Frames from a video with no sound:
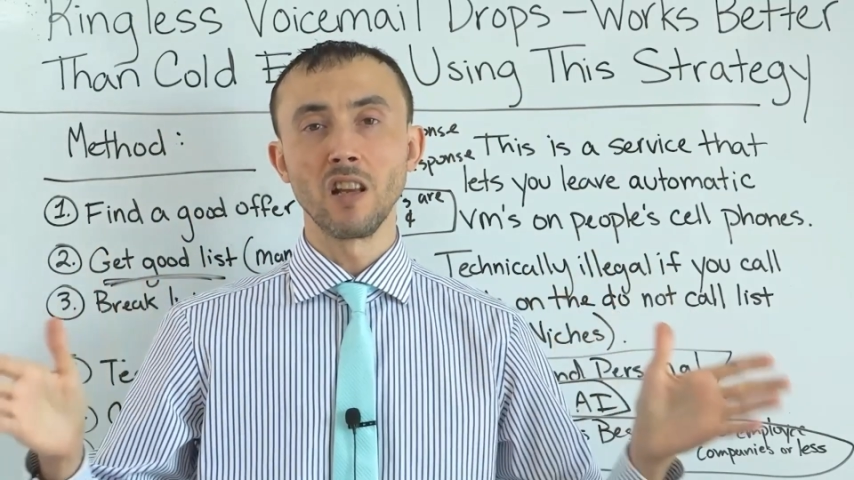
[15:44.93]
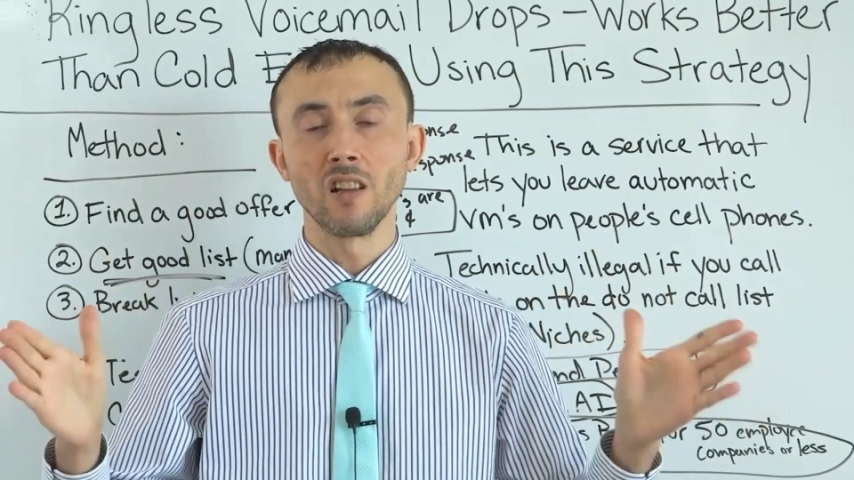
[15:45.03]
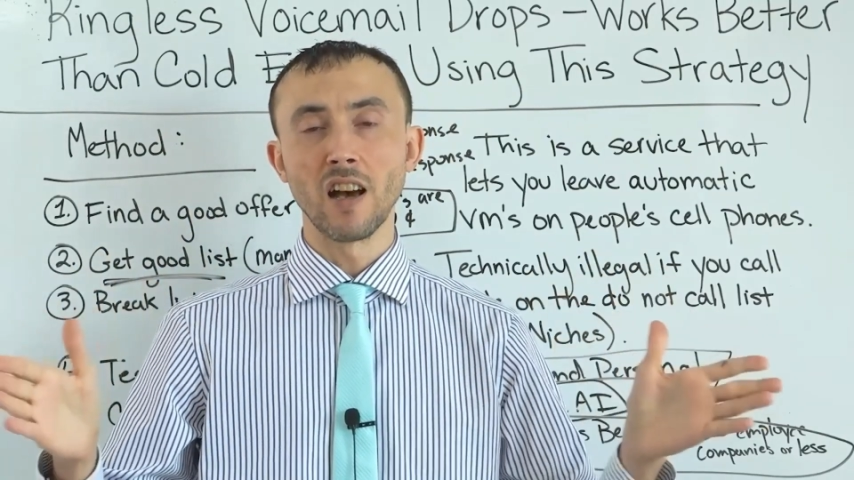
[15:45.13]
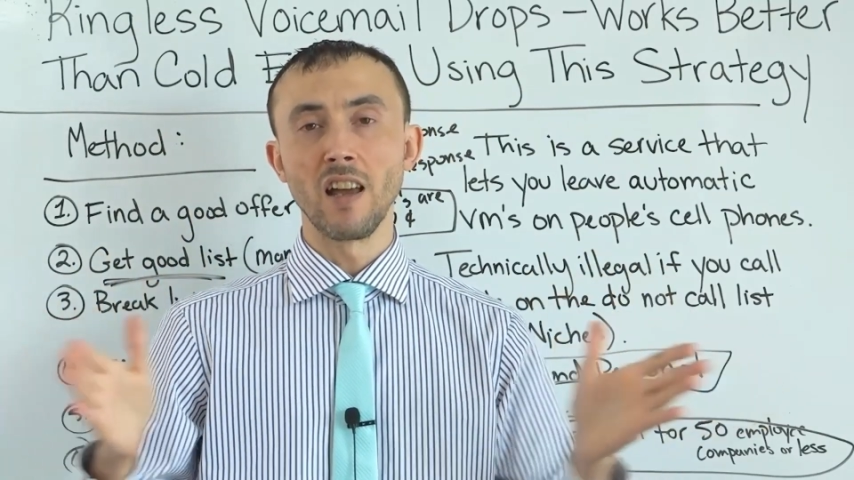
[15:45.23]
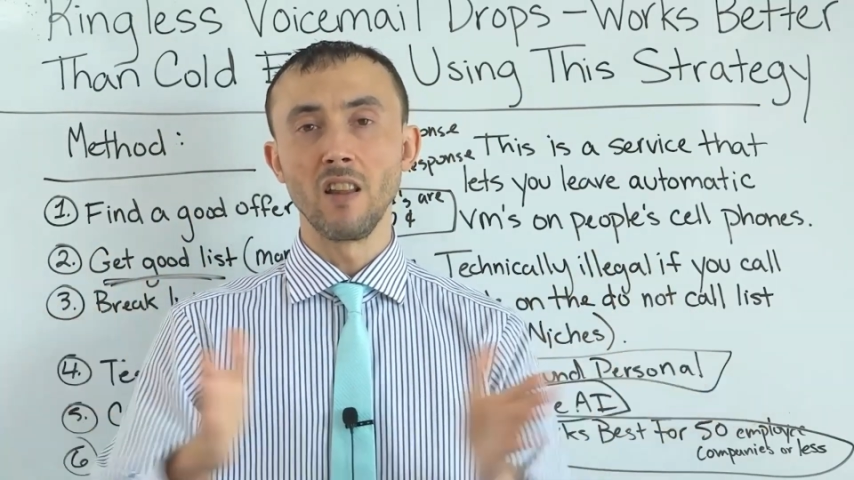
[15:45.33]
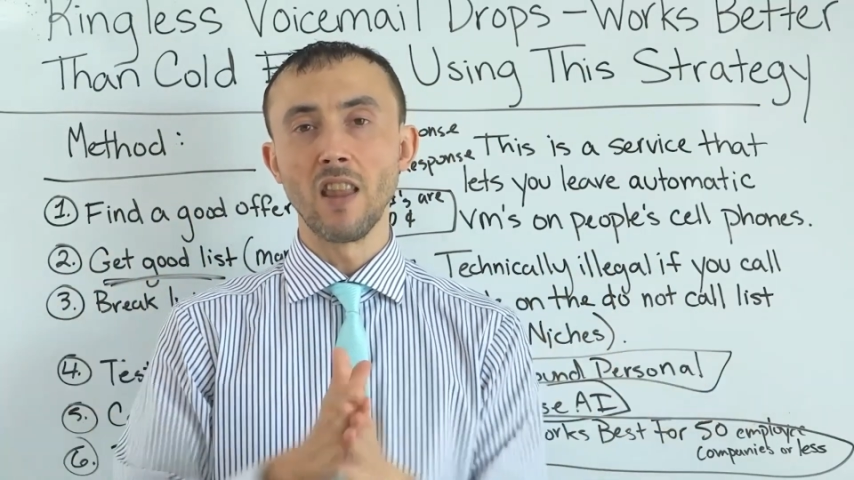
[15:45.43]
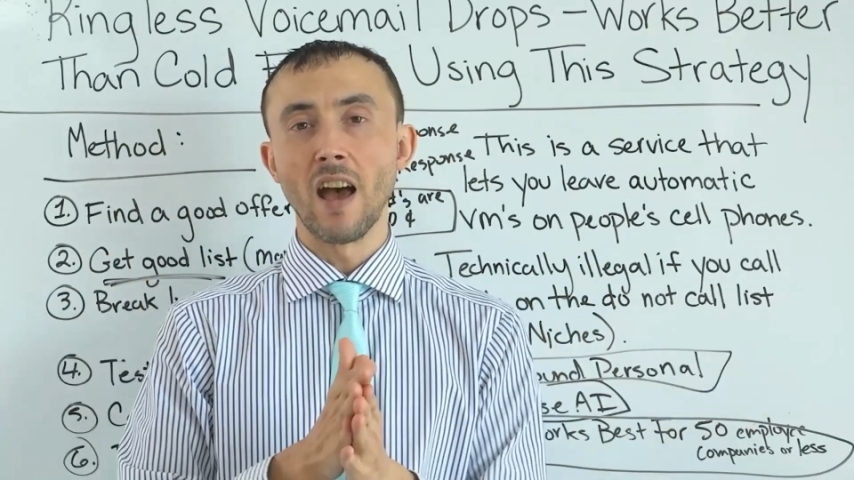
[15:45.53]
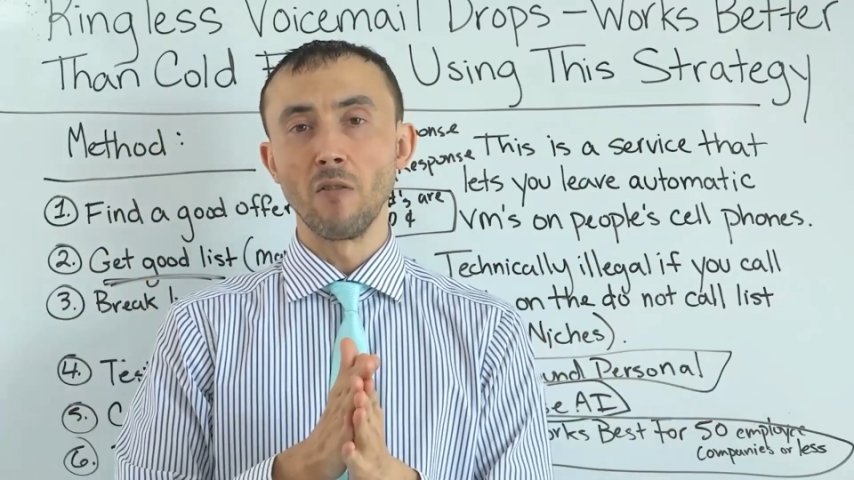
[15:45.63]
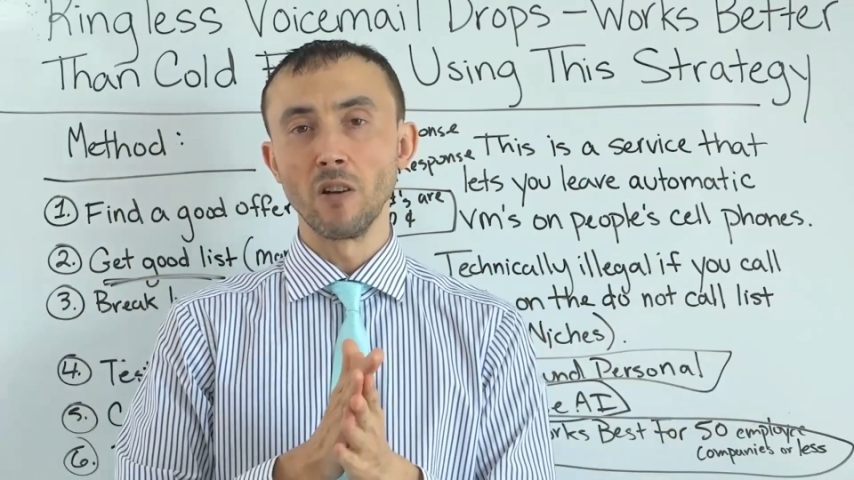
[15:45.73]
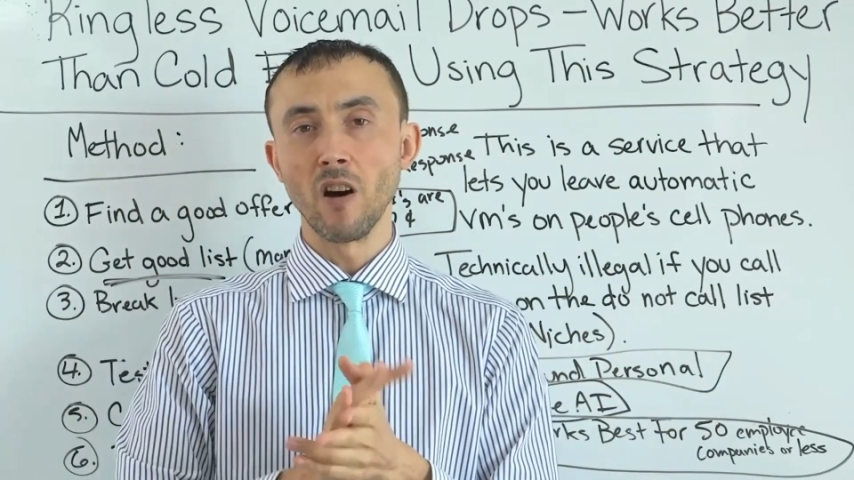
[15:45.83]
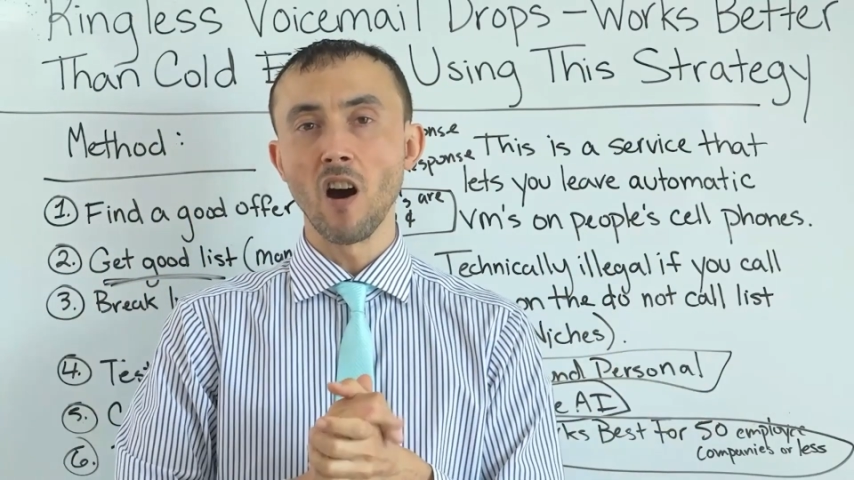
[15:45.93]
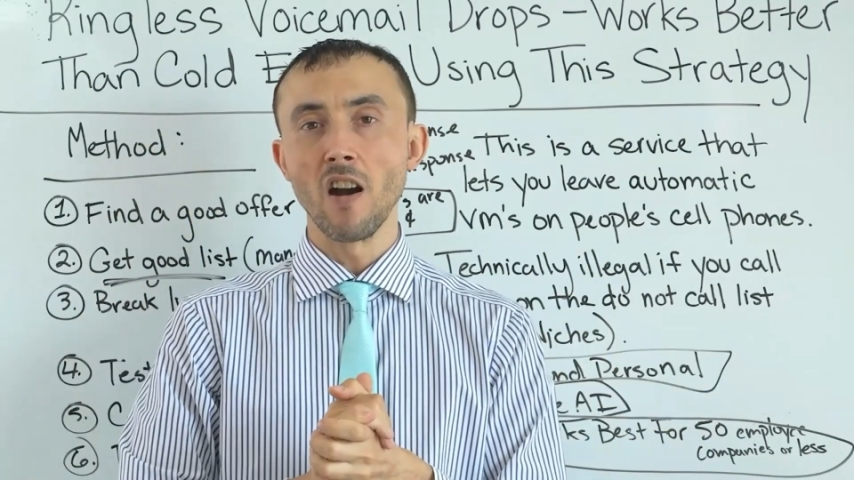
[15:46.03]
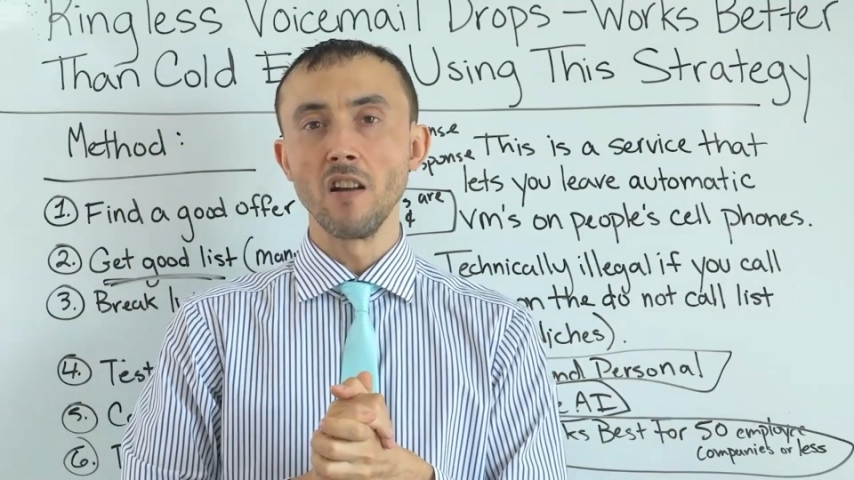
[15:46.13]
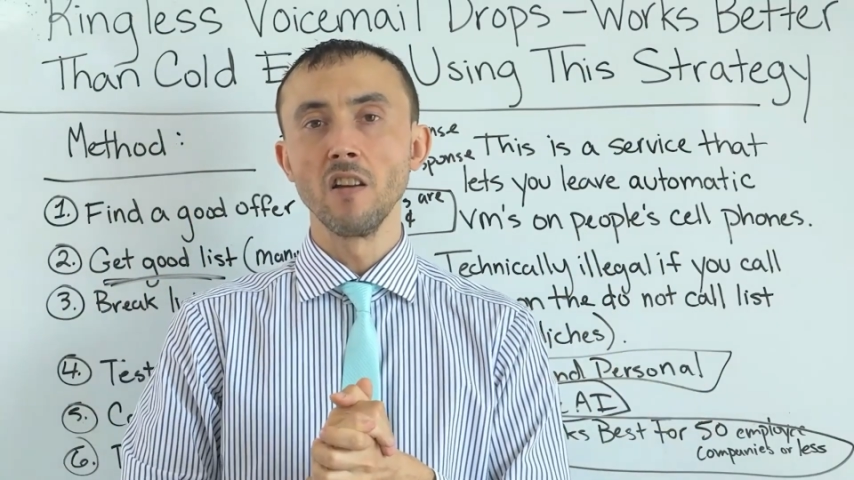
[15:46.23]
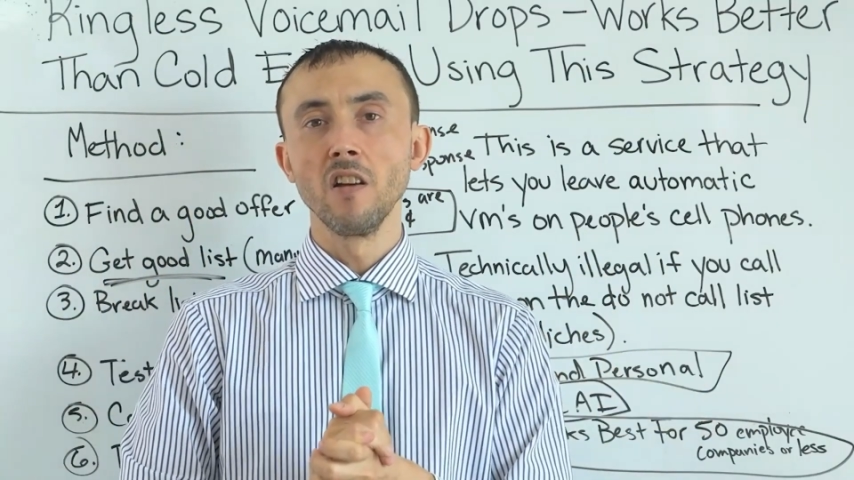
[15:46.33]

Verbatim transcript: client in that regard.